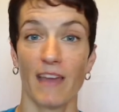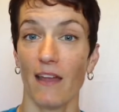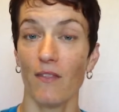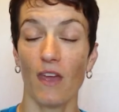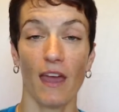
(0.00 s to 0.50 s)

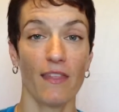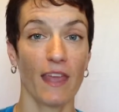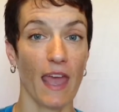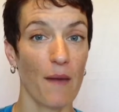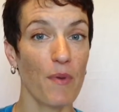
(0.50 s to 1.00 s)
had the
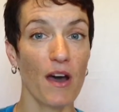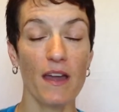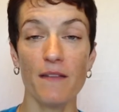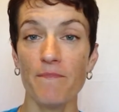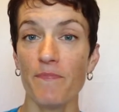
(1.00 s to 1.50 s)
cap
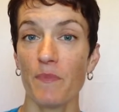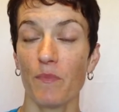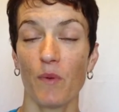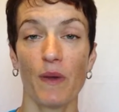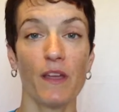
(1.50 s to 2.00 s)
on,
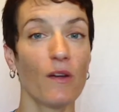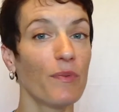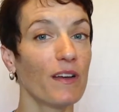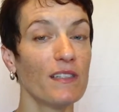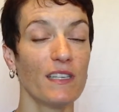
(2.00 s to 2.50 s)
put my
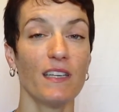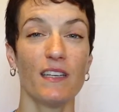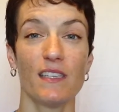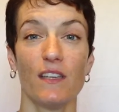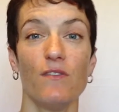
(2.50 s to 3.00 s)
earplugs in
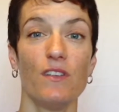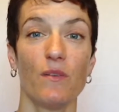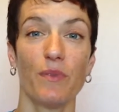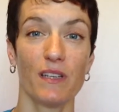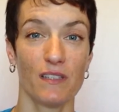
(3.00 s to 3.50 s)
because I use
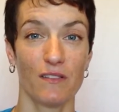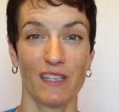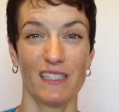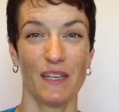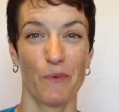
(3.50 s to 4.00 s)
earplugs.
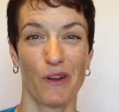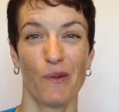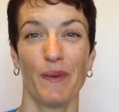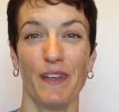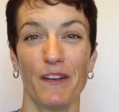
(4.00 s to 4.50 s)
like to get water
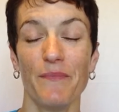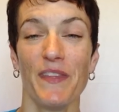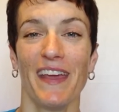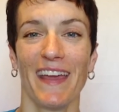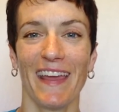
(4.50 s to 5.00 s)
in my
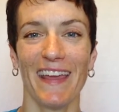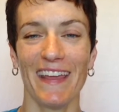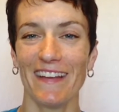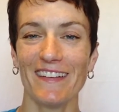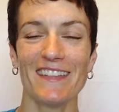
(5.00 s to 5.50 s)

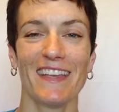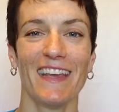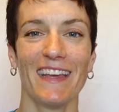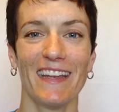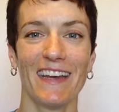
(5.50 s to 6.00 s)
ears,
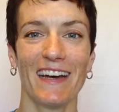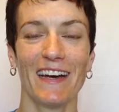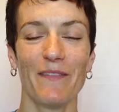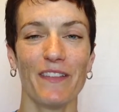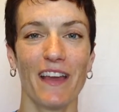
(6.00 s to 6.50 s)
and
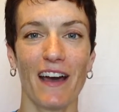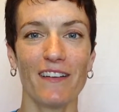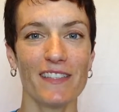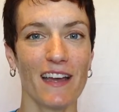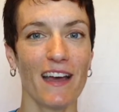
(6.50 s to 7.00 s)

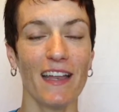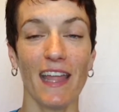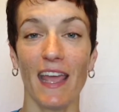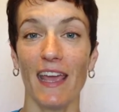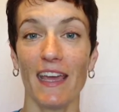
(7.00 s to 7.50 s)
goggles on,
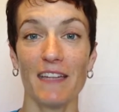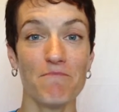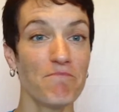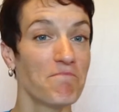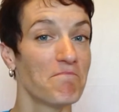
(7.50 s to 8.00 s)

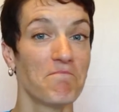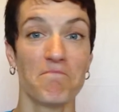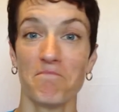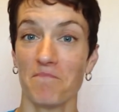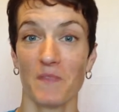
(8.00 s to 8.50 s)
and
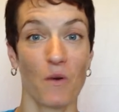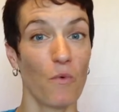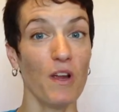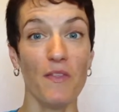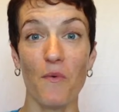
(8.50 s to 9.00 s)

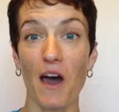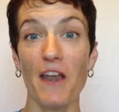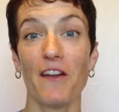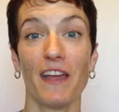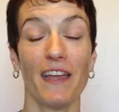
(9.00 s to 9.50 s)
we're in the
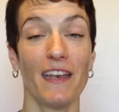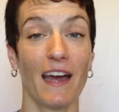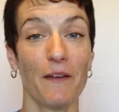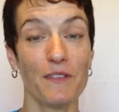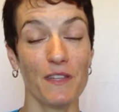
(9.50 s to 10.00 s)
water. And
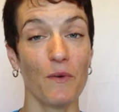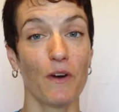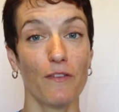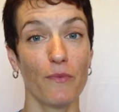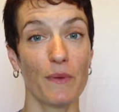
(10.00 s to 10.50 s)
I was in the
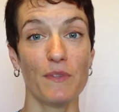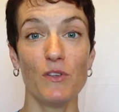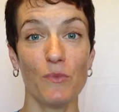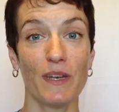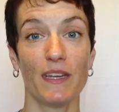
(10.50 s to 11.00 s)
water for maybe
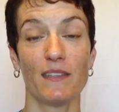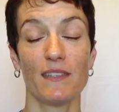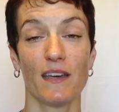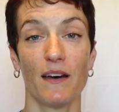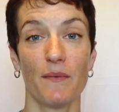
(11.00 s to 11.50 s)
2
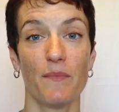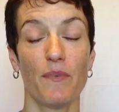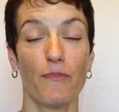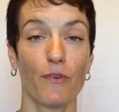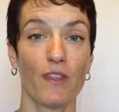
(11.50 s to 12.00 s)
minutes
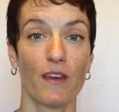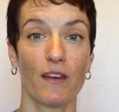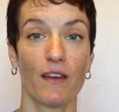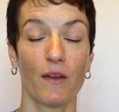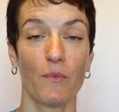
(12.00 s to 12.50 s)
before the
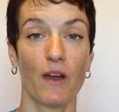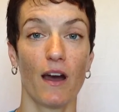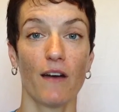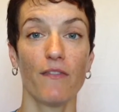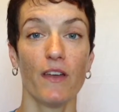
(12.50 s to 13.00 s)
gun went
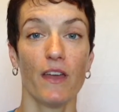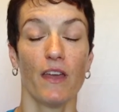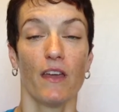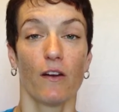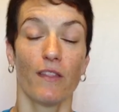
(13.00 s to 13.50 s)
off,
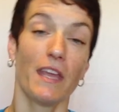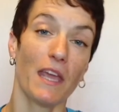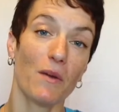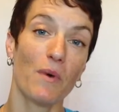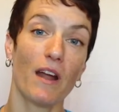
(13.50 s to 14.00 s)
or the
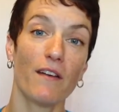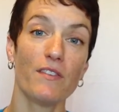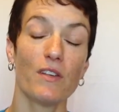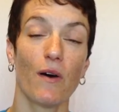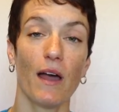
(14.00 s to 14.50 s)
cannon went off.
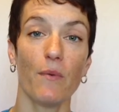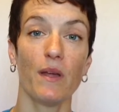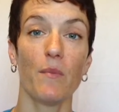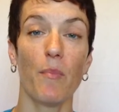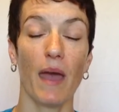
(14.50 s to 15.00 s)
So I
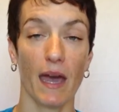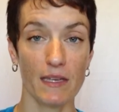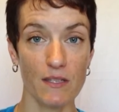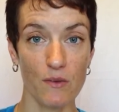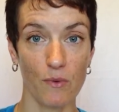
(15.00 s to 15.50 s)
went
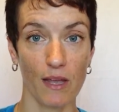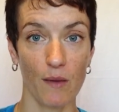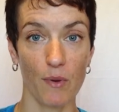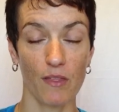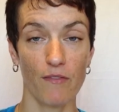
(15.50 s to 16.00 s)
past the
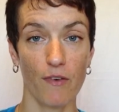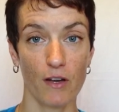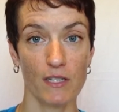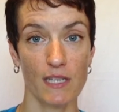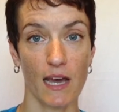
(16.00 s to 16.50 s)
ramp on the
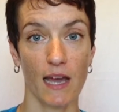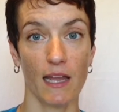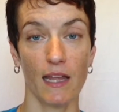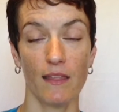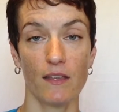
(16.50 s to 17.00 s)
far
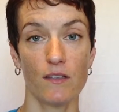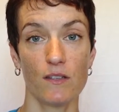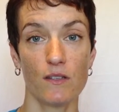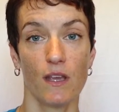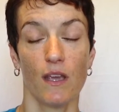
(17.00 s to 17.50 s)
side, and then
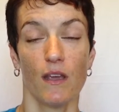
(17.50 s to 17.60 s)
just